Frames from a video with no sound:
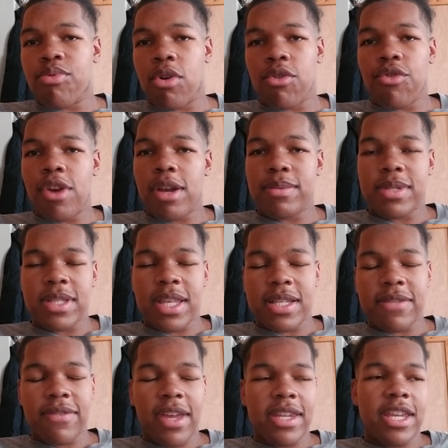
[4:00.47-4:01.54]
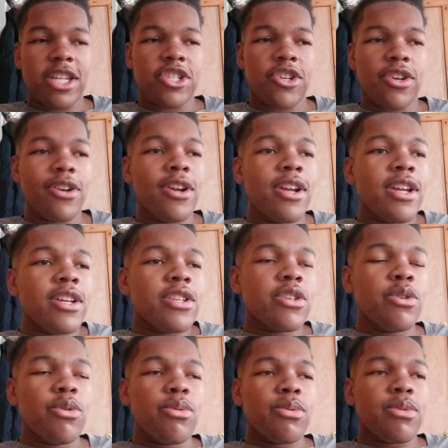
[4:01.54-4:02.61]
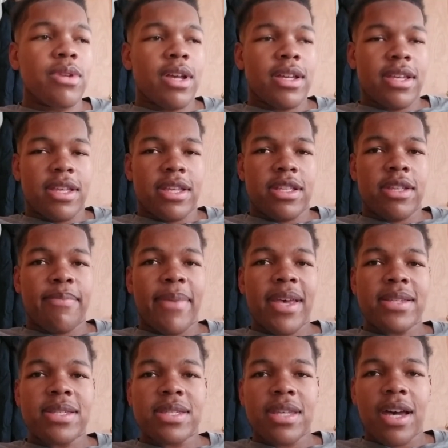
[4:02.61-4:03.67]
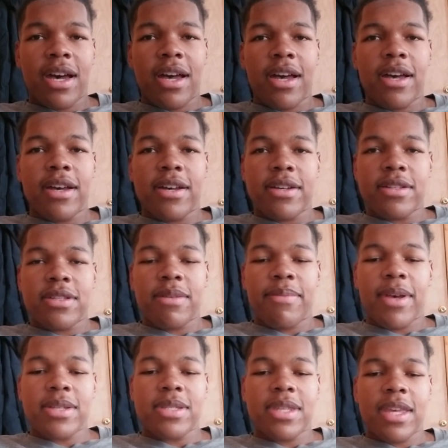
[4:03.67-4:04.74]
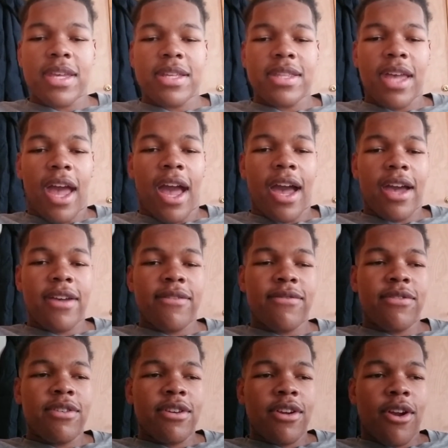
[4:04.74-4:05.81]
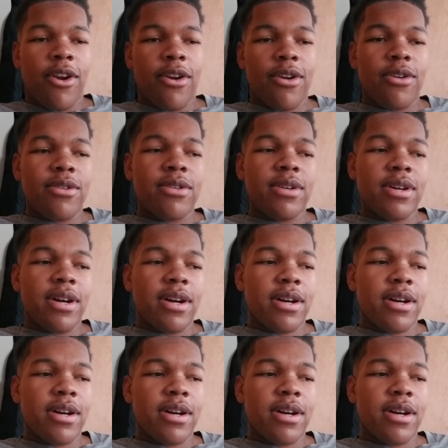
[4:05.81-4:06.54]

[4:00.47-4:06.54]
programs and things of that nature. The best thing that I've heard